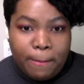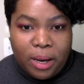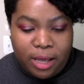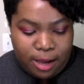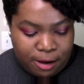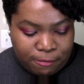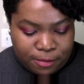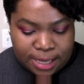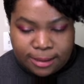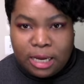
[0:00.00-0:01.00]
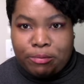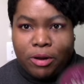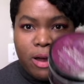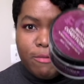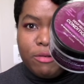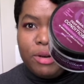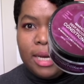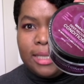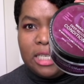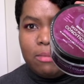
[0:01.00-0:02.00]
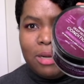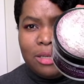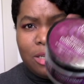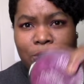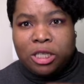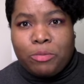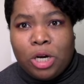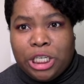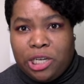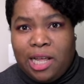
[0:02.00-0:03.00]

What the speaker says: But if this Deep Recovery is similar to the Rich Moisture,